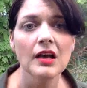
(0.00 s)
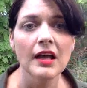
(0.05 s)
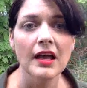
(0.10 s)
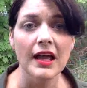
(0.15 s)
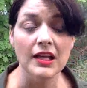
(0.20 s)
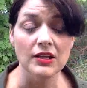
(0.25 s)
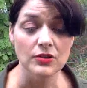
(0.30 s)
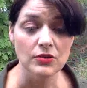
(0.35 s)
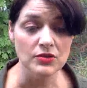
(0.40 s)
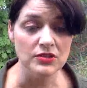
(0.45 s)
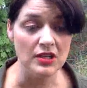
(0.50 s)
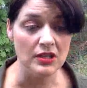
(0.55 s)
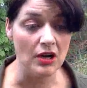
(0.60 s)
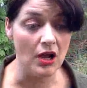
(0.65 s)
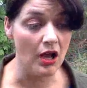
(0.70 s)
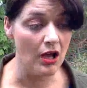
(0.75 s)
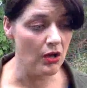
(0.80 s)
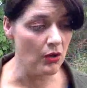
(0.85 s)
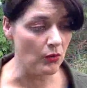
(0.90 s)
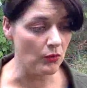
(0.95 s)
And you said,
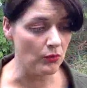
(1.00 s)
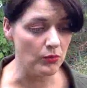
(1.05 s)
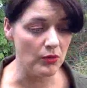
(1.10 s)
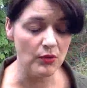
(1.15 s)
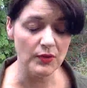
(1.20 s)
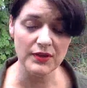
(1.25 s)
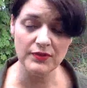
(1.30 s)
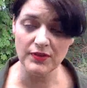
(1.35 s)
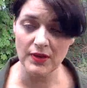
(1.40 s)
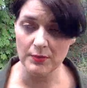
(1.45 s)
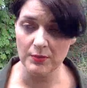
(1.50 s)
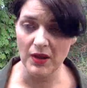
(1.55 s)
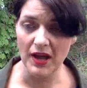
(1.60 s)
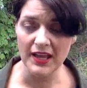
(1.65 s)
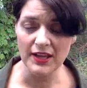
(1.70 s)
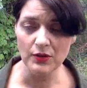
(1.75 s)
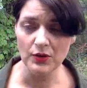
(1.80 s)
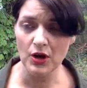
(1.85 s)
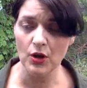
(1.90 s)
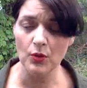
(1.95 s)
"Oh, well, if I buy
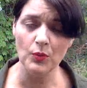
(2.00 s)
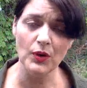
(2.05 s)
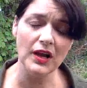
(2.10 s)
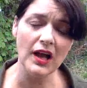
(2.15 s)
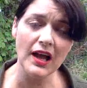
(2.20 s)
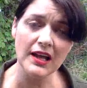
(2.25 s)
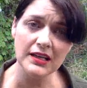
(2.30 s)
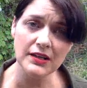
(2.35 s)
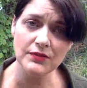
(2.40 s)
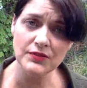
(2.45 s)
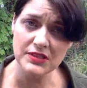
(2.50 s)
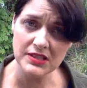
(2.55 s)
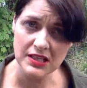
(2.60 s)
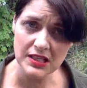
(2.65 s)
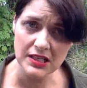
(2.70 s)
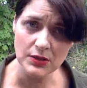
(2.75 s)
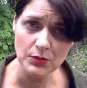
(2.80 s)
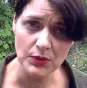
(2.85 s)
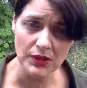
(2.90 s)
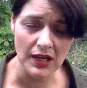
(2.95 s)
your home, what kind of
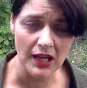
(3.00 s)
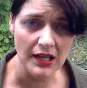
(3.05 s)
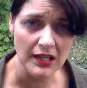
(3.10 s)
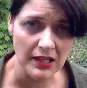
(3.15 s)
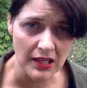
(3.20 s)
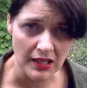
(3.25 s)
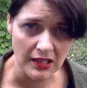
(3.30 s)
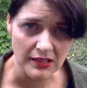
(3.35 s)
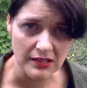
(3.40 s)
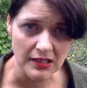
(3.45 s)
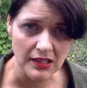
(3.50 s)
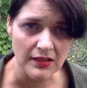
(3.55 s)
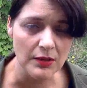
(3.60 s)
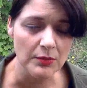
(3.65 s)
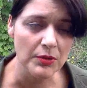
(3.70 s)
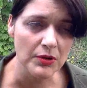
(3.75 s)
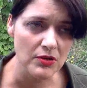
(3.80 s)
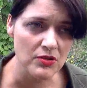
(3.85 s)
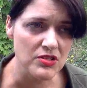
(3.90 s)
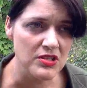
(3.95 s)
deed would I get?" And the
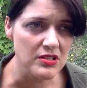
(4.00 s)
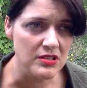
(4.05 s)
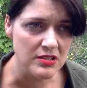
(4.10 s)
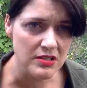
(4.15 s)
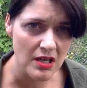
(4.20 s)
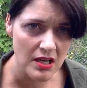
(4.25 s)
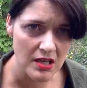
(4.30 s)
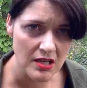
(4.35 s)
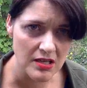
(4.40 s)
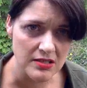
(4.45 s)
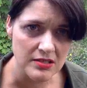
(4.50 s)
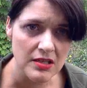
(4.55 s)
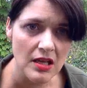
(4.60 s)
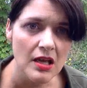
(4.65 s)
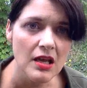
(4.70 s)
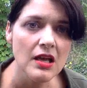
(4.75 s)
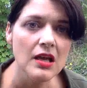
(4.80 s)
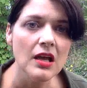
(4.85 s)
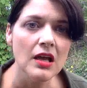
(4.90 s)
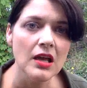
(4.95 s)
person says,
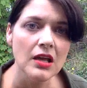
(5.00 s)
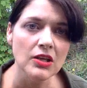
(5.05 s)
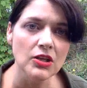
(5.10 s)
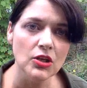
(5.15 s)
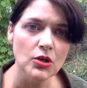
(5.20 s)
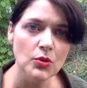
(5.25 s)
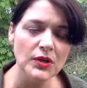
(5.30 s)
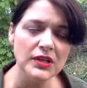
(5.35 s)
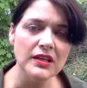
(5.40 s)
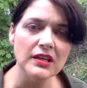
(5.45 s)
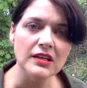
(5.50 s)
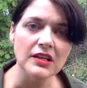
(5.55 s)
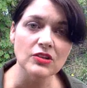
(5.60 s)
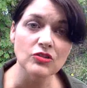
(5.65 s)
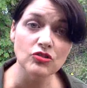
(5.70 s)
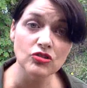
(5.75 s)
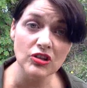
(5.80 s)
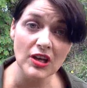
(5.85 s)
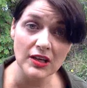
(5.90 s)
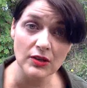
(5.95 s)
"You would get a
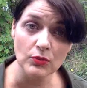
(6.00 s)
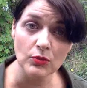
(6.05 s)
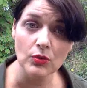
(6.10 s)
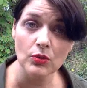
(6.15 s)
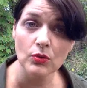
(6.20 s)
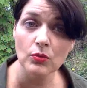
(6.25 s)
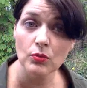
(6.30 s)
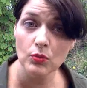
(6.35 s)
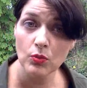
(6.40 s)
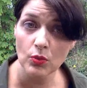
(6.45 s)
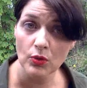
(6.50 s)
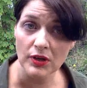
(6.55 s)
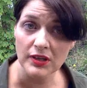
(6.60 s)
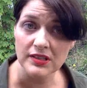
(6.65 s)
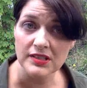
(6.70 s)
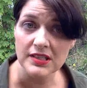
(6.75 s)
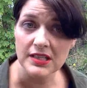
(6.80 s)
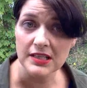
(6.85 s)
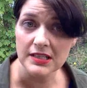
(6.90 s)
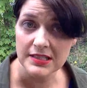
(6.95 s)
general
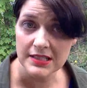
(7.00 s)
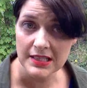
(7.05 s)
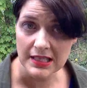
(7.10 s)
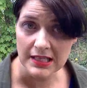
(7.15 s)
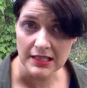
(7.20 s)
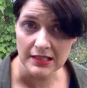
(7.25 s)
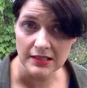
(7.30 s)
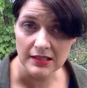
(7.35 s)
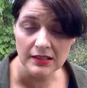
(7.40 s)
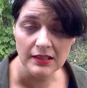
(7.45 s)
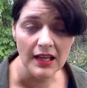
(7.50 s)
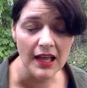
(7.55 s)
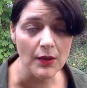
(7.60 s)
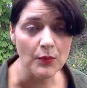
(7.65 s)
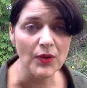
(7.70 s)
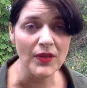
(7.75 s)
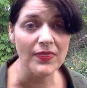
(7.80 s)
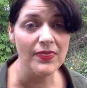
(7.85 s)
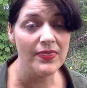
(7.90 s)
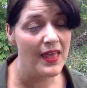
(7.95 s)
warranty deed." And
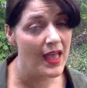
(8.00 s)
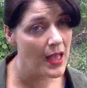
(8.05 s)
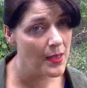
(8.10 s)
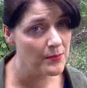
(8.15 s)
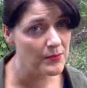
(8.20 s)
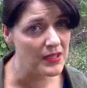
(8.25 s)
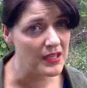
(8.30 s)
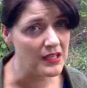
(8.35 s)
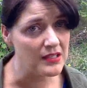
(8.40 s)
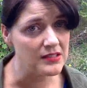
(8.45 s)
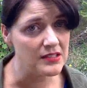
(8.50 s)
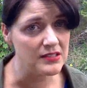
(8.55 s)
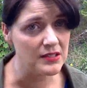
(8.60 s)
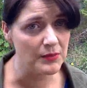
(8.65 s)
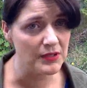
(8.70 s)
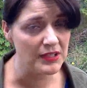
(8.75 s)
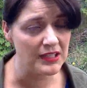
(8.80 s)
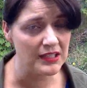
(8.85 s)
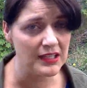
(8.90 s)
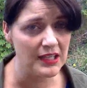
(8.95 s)
what that means is I'm
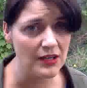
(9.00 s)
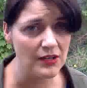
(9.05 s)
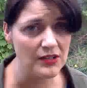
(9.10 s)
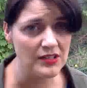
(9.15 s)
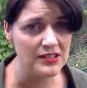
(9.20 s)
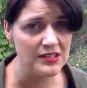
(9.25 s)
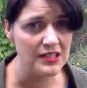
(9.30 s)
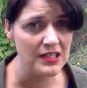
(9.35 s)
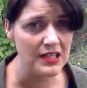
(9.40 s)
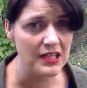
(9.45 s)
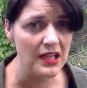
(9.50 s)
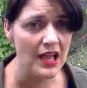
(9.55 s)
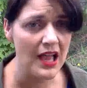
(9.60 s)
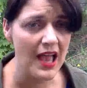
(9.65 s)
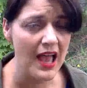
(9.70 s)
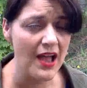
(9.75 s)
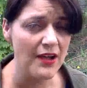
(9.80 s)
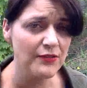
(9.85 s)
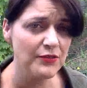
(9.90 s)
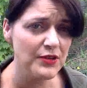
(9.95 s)
going to guarantee
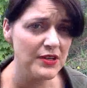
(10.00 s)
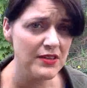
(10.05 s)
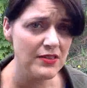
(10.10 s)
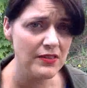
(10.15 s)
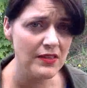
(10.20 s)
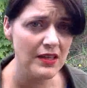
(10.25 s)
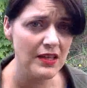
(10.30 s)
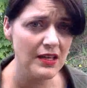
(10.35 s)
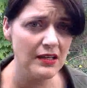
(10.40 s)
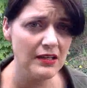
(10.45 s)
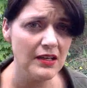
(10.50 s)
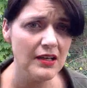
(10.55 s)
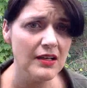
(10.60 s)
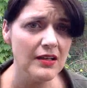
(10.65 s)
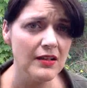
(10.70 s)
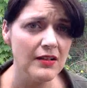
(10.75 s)
everything